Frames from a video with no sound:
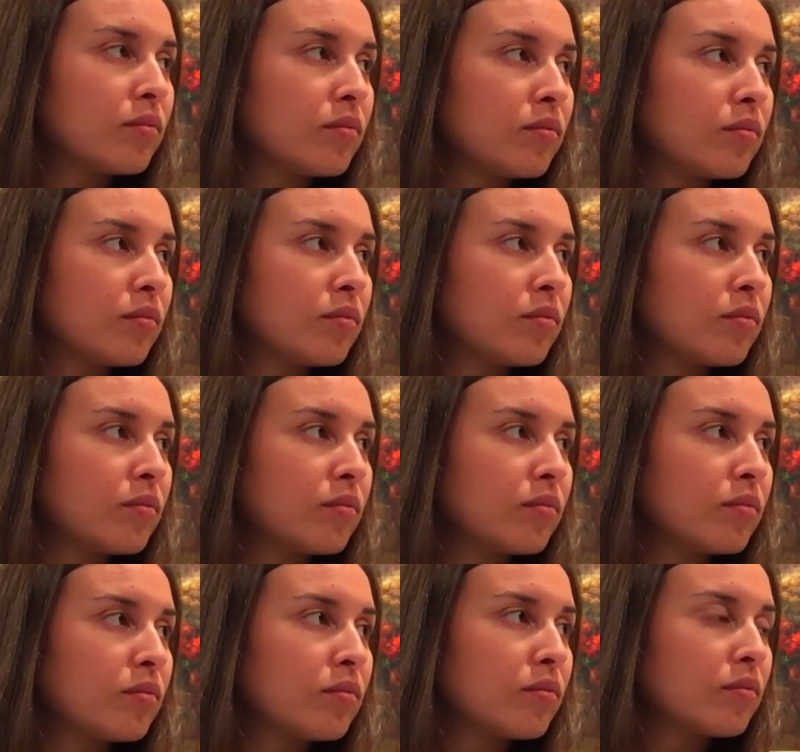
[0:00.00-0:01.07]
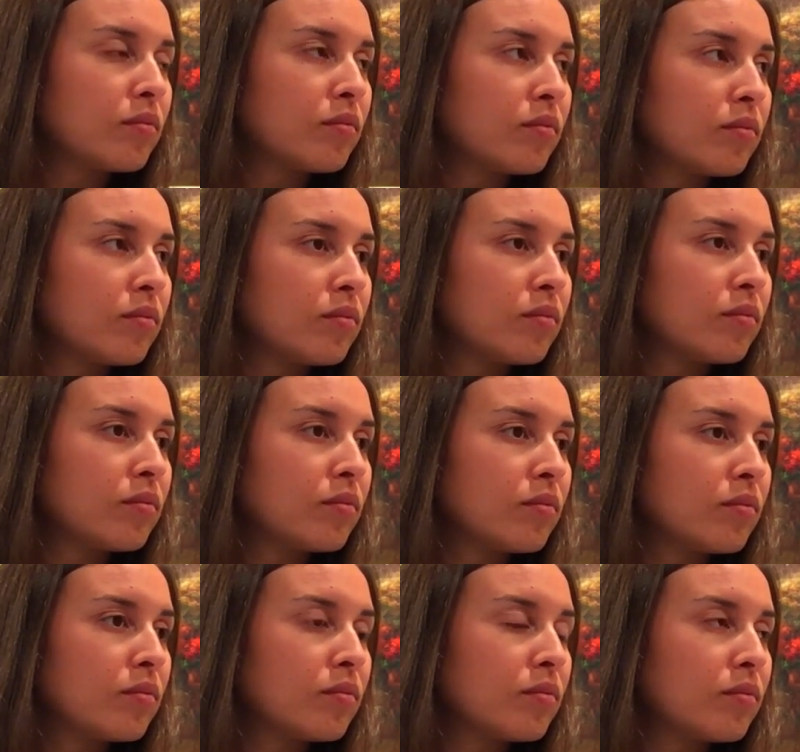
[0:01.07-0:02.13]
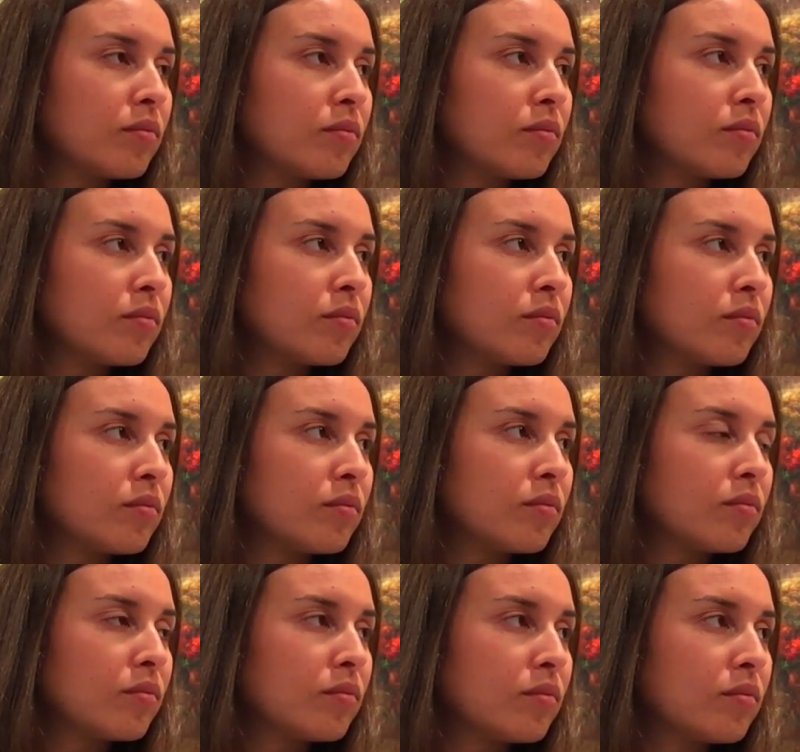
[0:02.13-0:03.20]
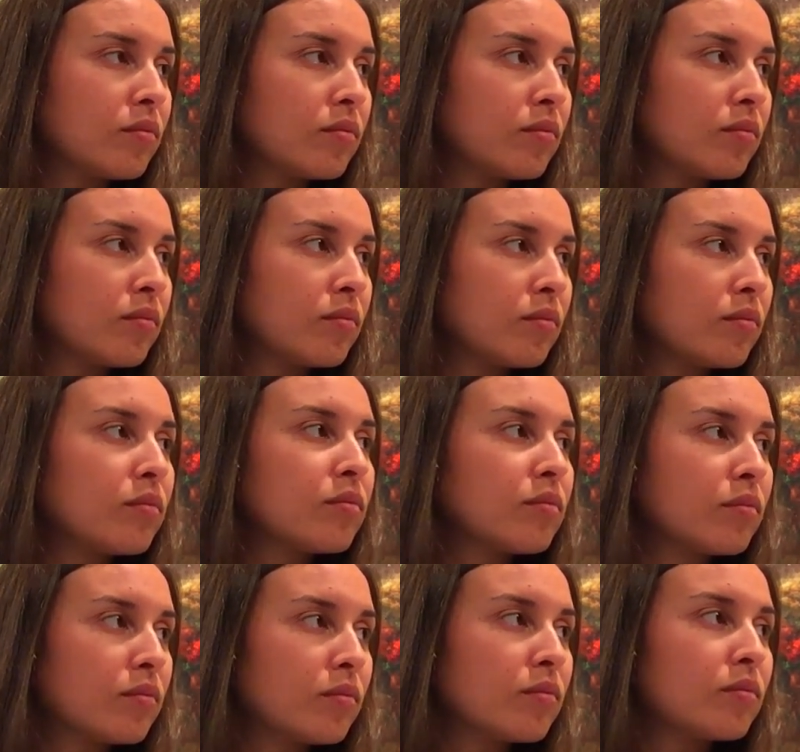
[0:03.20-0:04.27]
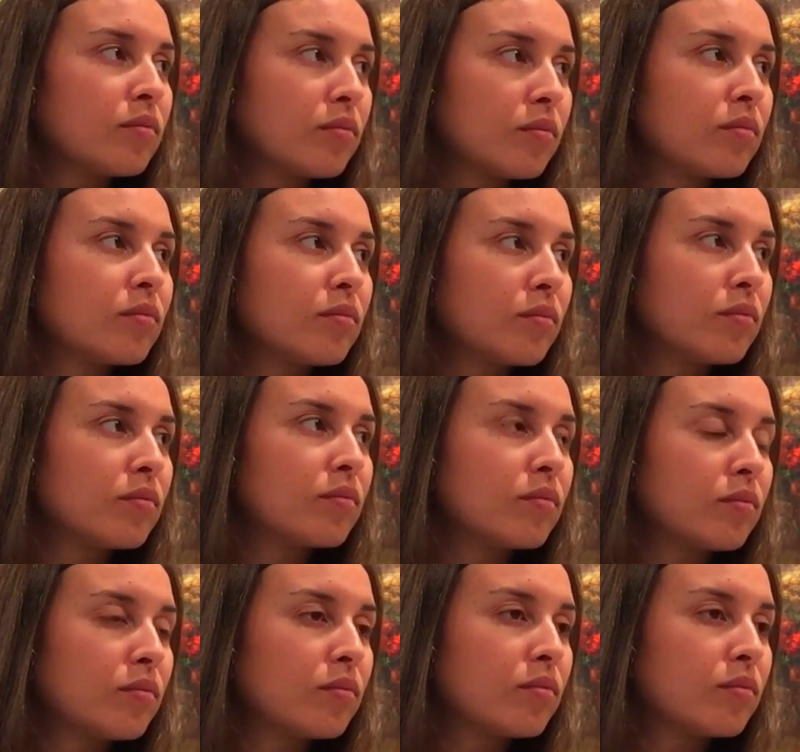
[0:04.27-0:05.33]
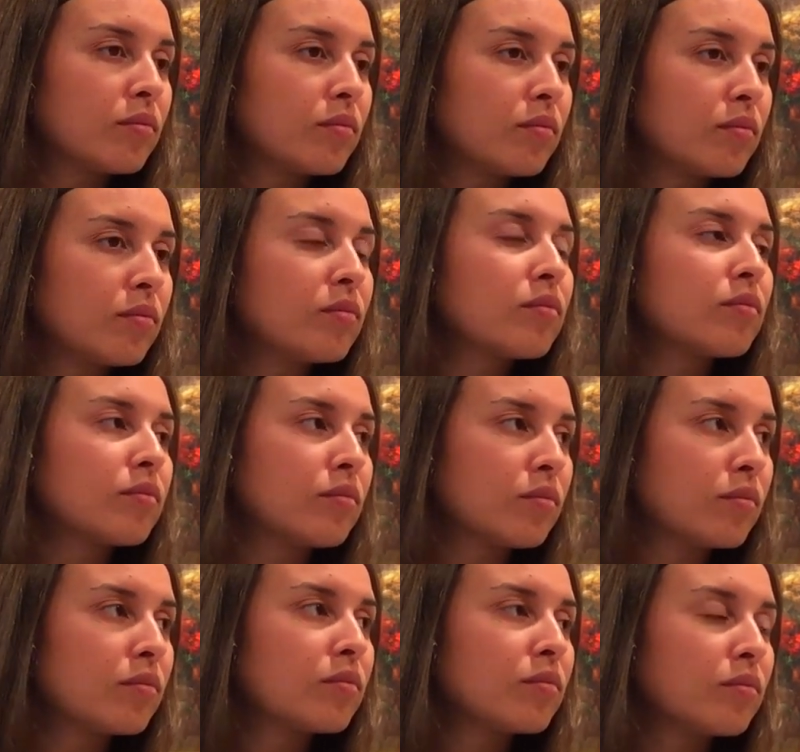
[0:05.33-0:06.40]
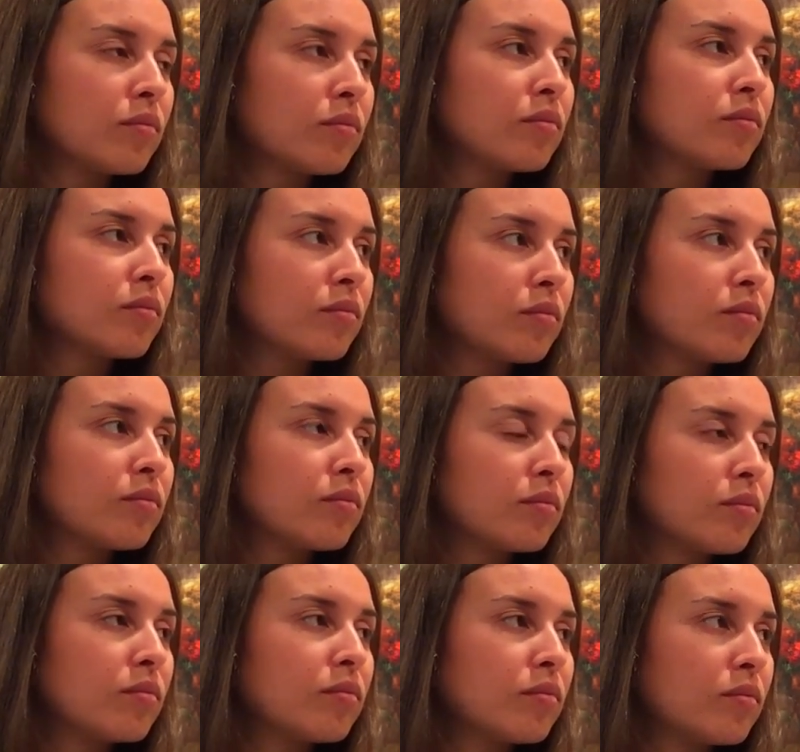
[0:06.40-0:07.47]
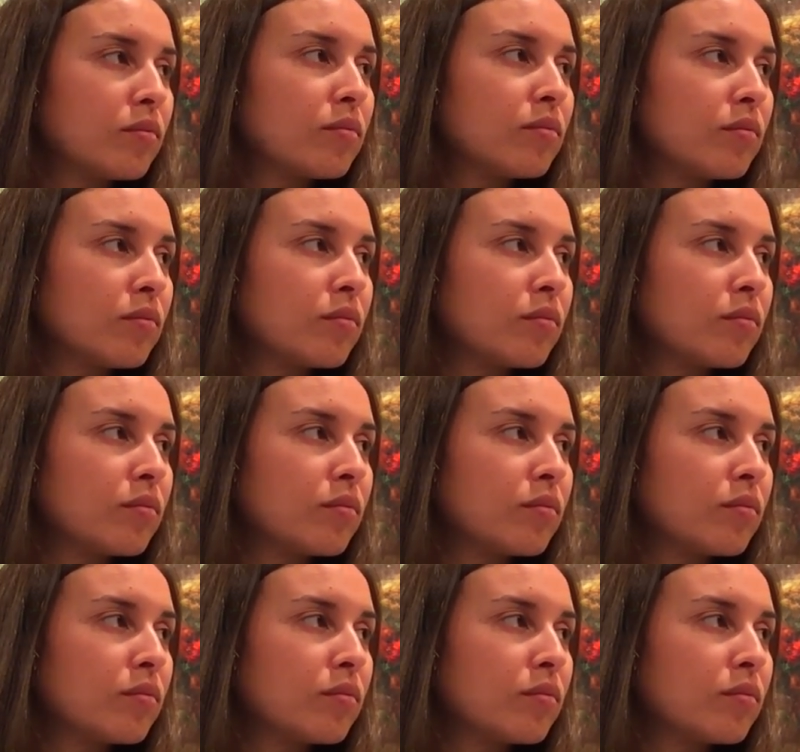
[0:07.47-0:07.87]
[no speech]